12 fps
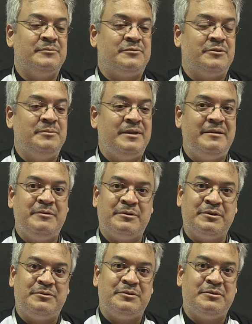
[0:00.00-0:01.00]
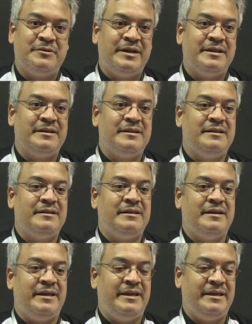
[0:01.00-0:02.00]
From there, we wanted to create
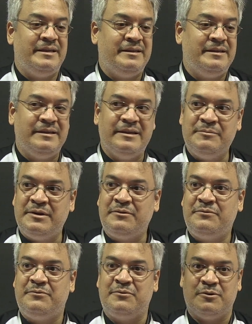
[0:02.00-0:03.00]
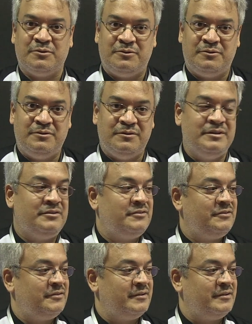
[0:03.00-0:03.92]
a gimmick for this.